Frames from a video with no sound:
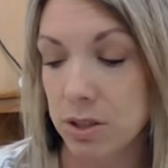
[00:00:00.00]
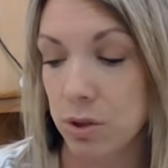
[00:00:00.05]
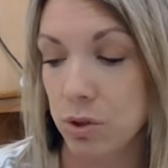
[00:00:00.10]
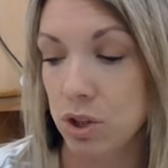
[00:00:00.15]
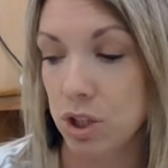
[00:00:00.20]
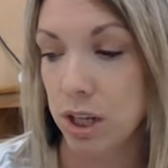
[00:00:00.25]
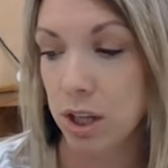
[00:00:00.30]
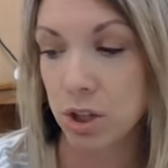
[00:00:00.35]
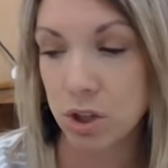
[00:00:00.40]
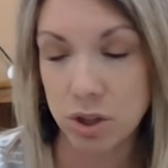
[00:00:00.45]
to
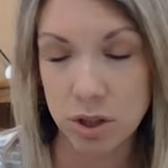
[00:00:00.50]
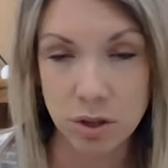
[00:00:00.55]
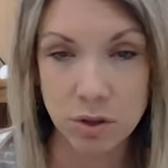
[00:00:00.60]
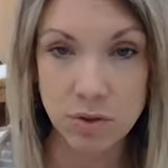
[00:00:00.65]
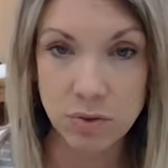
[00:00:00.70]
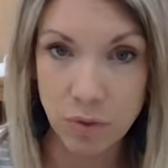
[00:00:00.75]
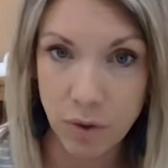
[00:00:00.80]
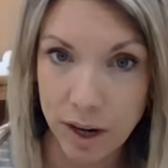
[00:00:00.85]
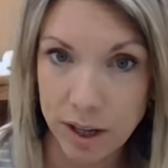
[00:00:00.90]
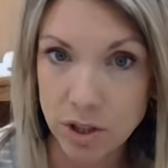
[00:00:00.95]
change
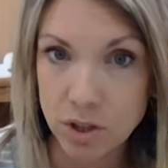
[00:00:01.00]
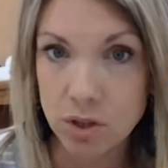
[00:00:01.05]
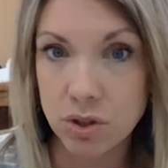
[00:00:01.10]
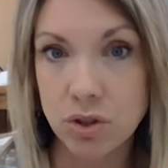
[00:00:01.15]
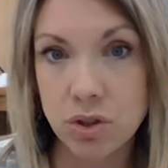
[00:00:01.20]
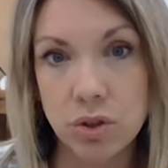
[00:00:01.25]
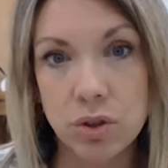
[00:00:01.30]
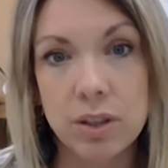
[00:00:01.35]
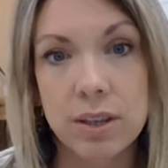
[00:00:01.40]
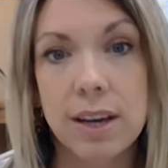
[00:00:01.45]
those
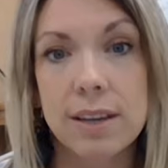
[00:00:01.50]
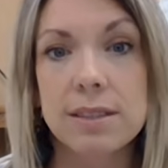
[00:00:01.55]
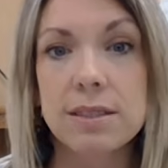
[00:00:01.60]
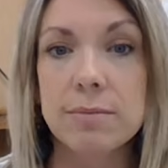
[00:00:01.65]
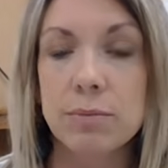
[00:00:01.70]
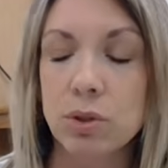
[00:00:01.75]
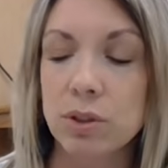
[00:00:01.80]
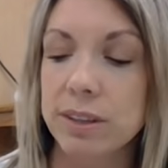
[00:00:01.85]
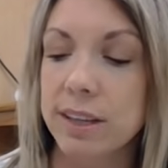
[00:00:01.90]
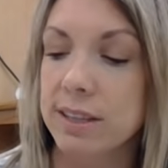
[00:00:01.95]
fractions to a
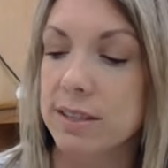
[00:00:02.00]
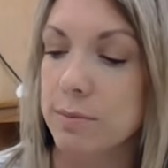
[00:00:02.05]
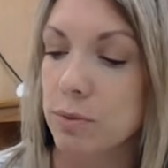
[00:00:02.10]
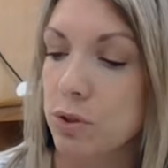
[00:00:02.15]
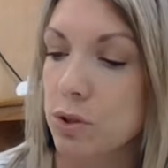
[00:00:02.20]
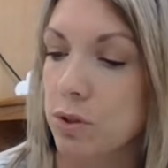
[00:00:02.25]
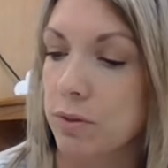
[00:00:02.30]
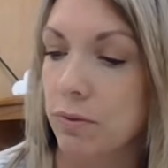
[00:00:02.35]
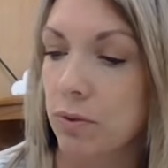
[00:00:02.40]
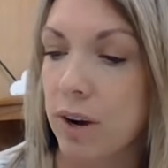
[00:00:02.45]
decimal, decimal
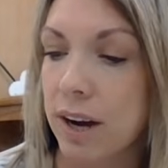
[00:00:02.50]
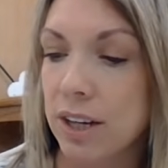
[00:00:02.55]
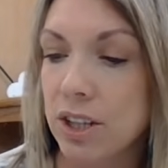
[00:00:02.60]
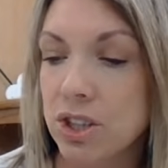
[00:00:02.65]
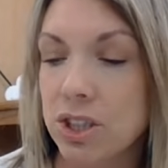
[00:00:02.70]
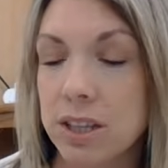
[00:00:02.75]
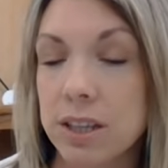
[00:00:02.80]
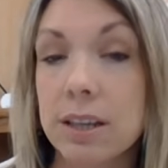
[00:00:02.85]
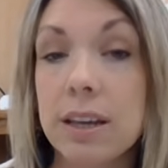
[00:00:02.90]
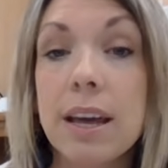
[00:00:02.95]
to a
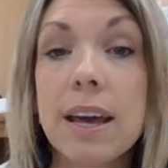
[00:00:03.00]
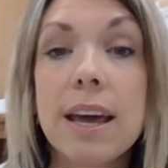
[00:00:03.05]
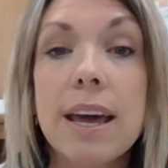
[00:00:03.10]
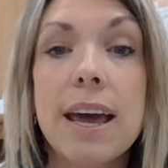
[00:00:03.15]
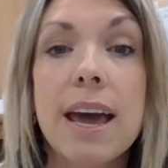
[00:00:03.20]
fraction,